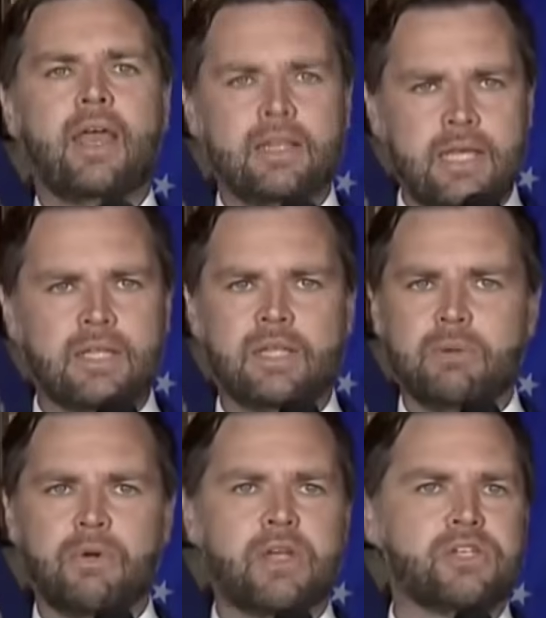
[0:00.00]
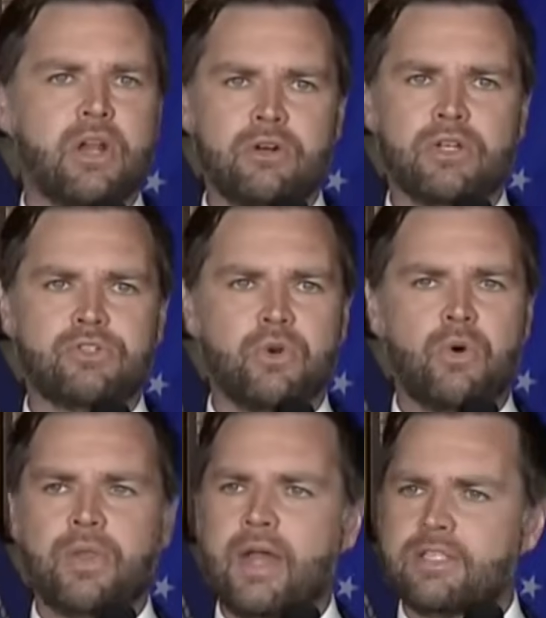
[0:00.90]
illegal immigration under
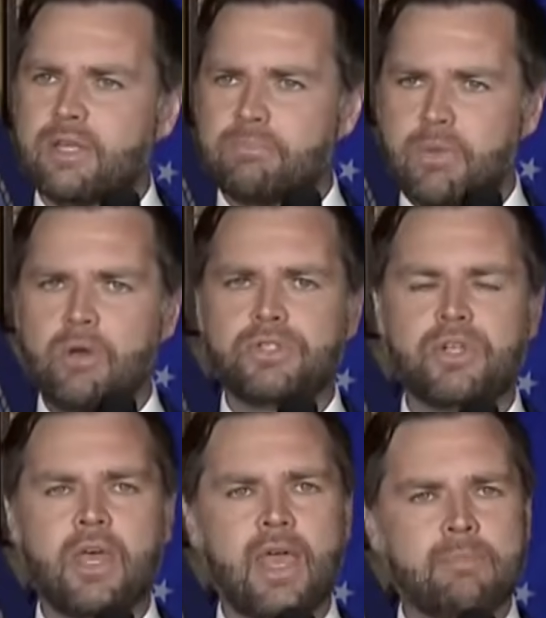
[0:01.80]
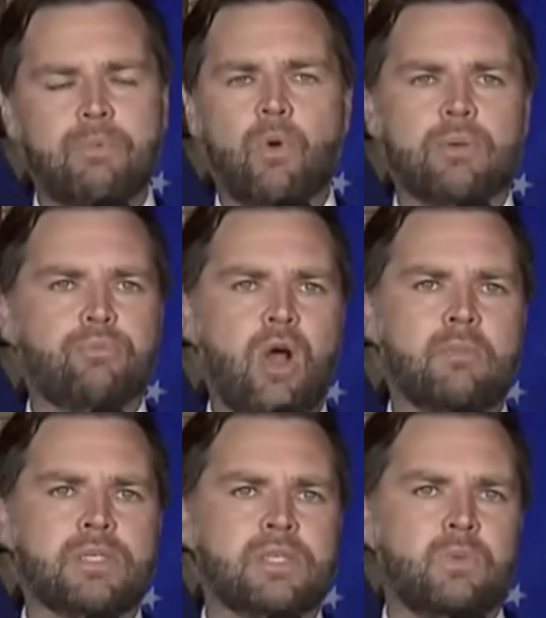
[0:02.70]
control. That is the most important
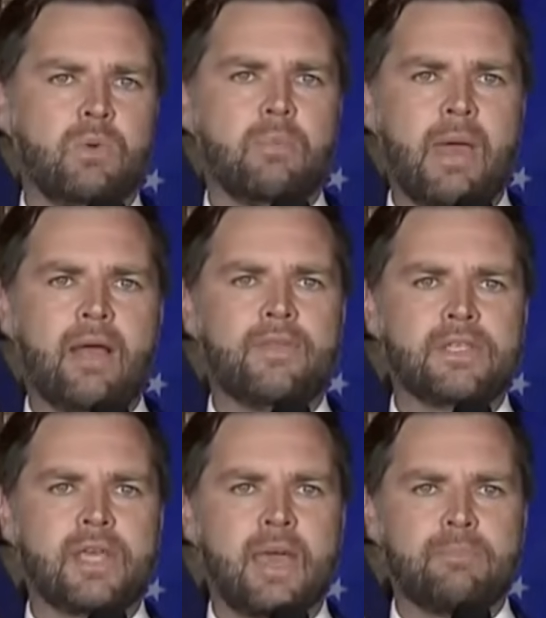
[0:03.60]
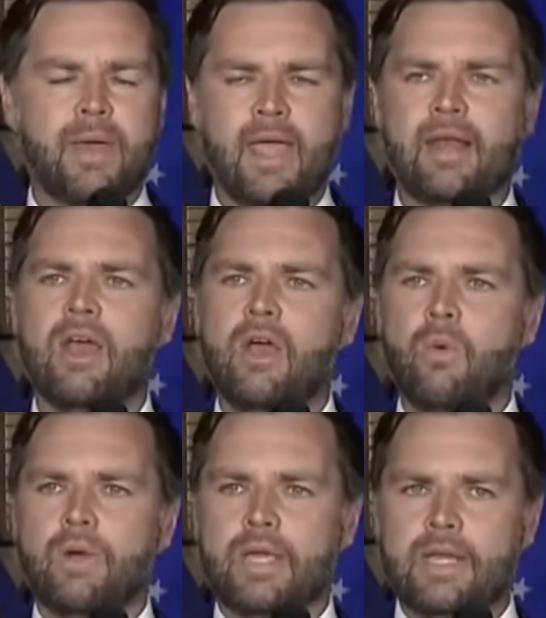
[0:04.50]
promise that we will make on this campaign.
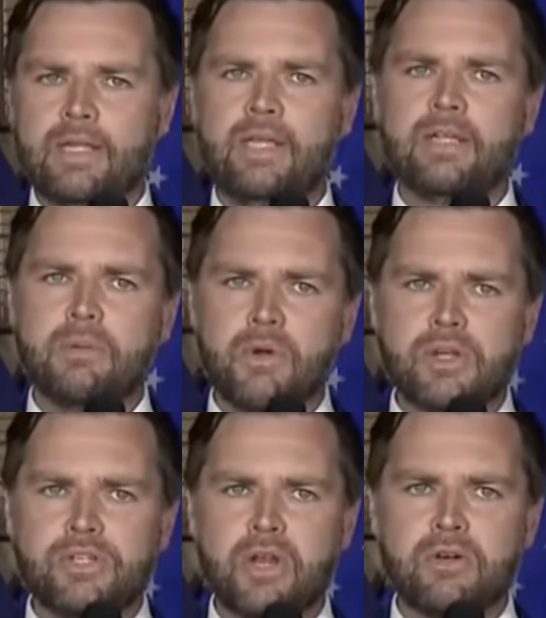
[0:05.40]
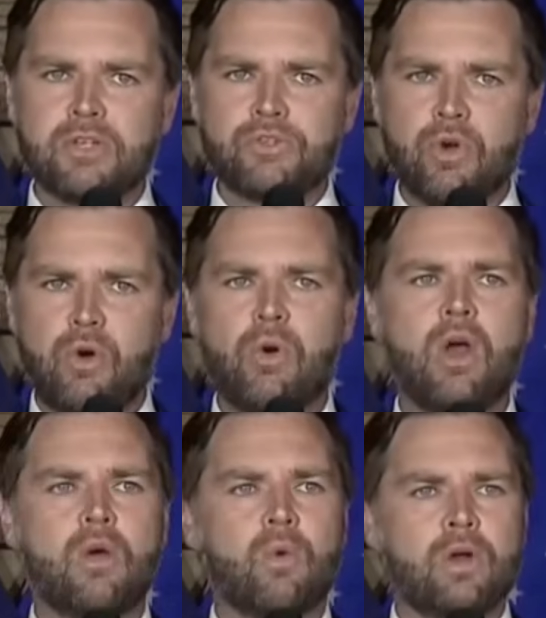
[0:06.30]
We're going to get illegal immigration under control.
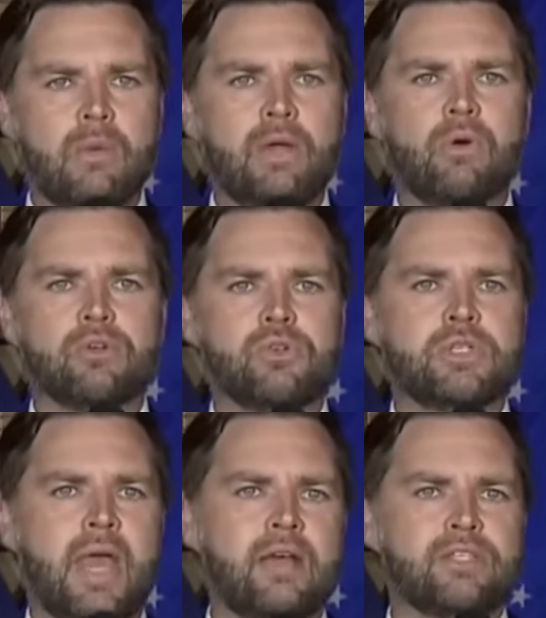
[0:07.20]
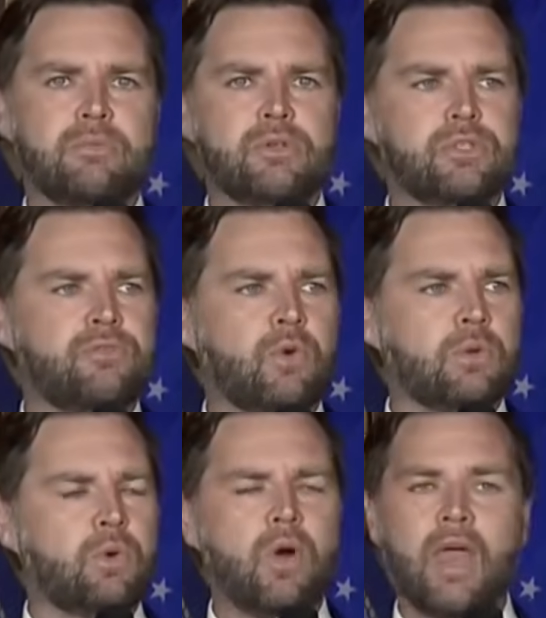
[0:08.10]
We're going to make groceries and housing most
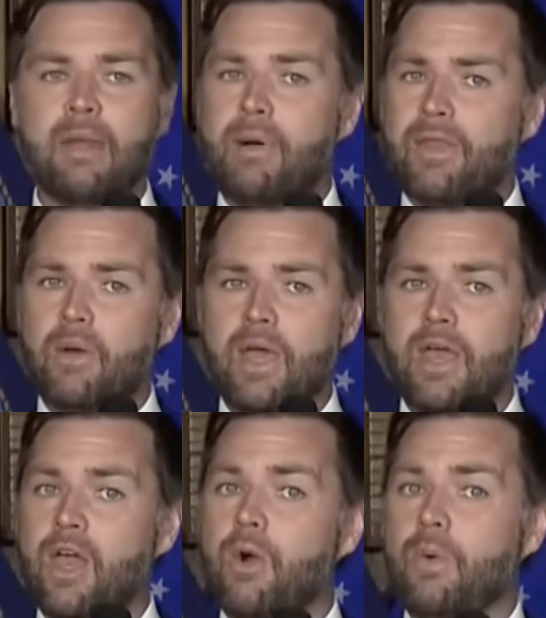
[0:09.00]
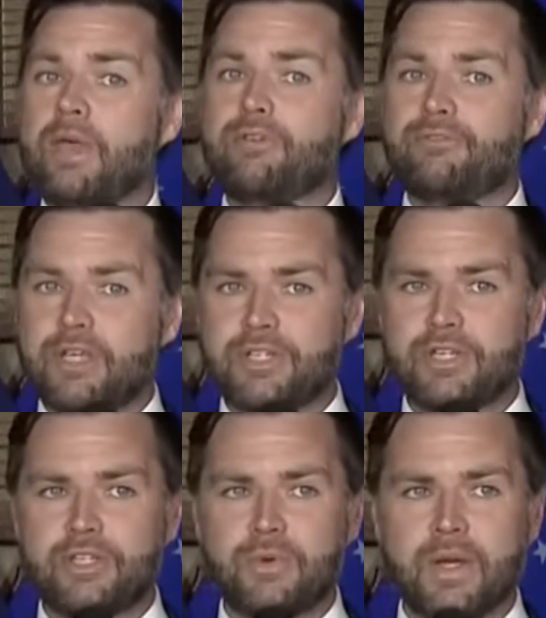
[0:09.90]
affordable. And by the way, we have a
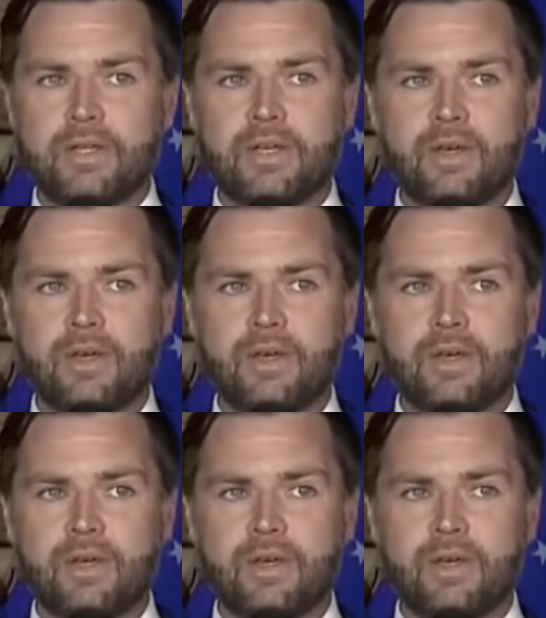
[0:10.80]
vision to do it.